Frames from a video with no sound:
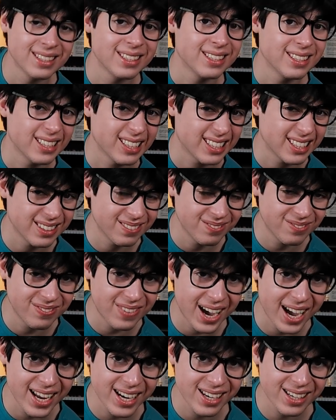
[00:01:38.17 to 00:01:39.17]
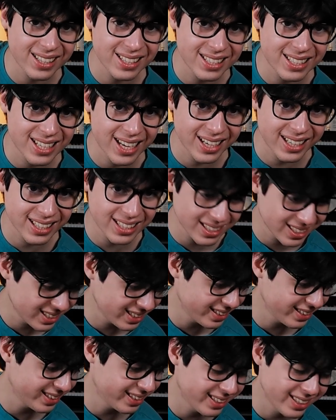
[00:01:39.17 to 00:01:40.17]
That's a minor
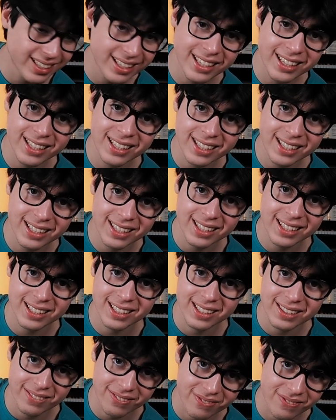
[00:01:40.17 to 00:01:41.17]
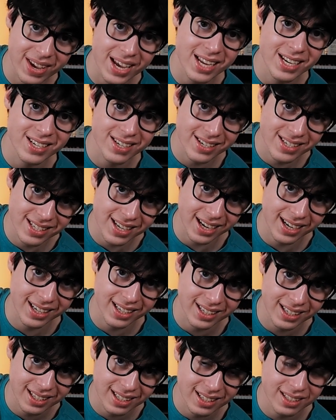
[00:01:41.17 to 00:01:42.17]
second, major
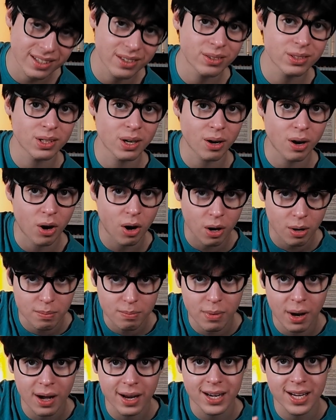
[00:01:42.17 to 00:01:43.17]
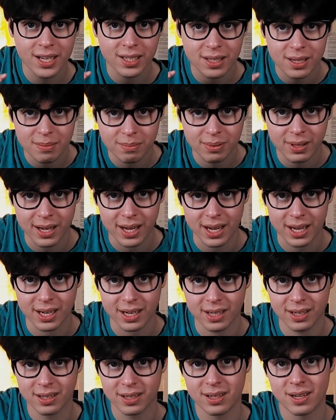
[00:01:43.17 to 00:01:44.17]
second. Those are harmonically played.
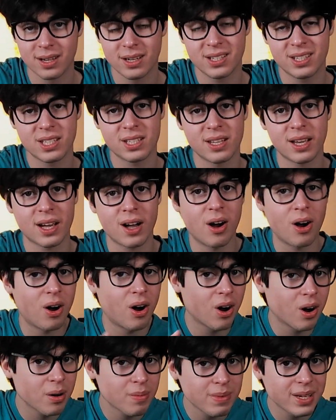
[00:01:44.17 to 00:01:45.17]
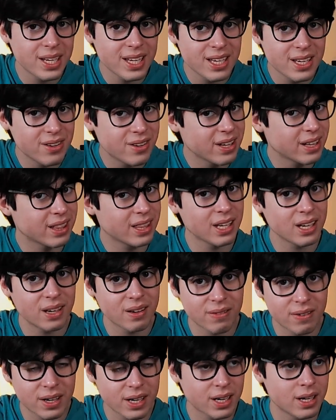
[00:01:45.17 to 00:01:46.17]
Just like a harmony, you can think
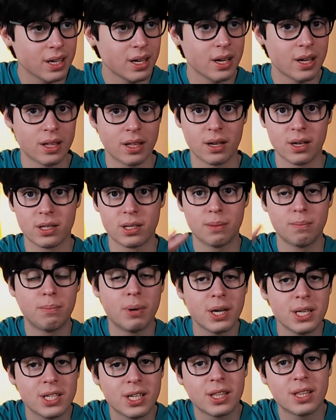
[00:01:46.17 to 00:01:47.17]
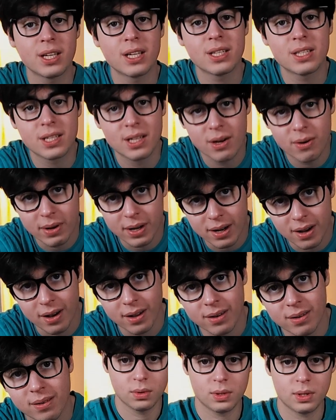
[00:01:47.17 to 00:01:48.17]
of it. There's a bunch of things going
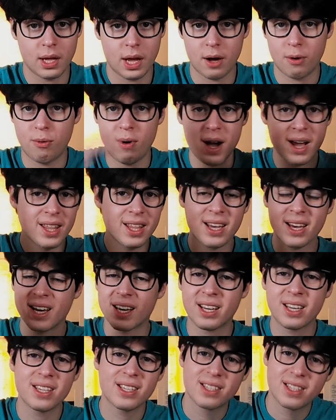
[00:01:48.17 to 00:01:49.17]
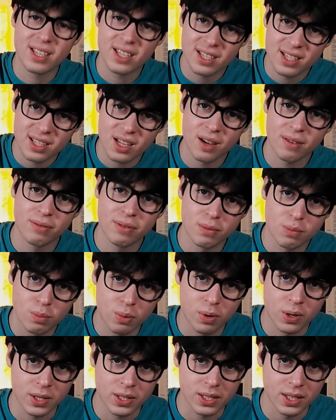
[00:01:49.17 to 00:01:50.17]
on. Now, why the heck is this stuff
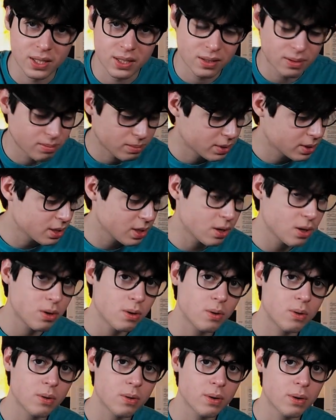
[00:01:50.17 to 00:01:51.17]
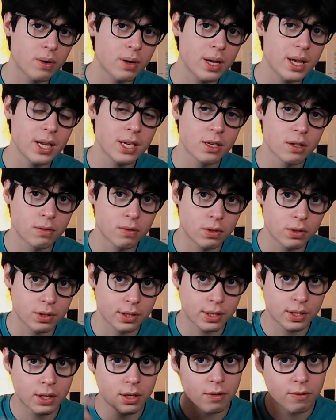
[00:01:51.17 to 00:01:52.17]
important? So,
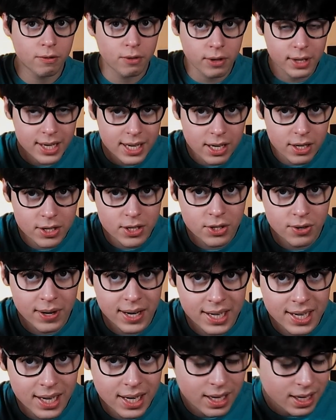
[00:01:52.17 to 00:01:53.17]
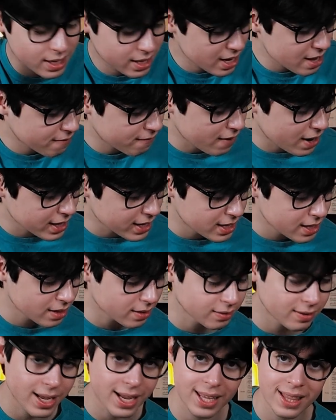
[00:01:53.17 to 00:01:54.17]
intervals, good for ear training. If I
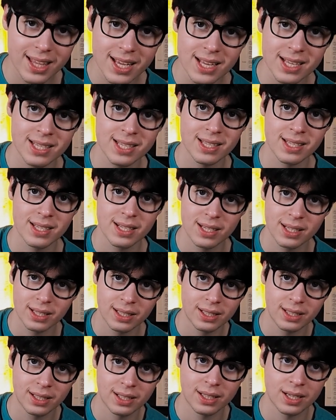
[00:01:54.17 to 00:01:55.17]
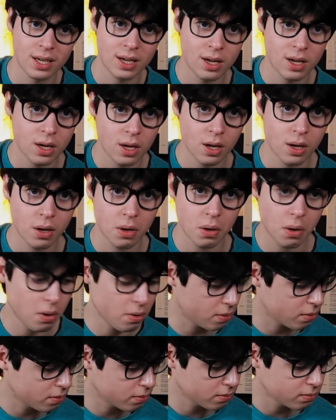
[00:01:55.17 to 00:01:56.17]
hear like this,
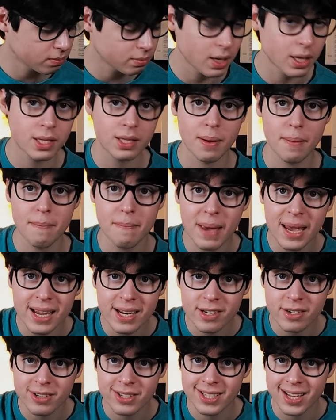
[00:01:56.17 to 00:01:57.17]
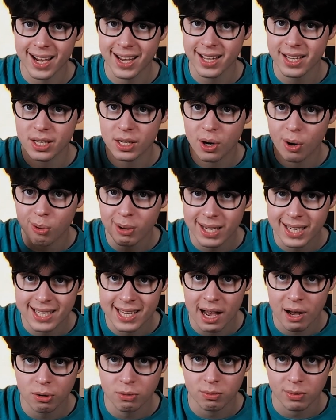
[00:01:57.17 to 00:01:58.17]
oh, that's a major second going
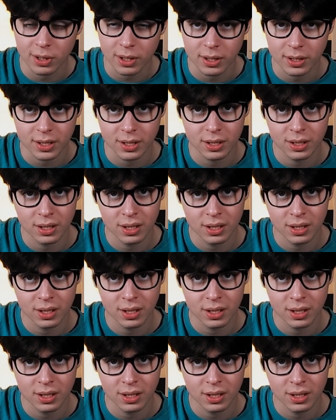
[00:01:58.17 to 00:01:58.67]
downward.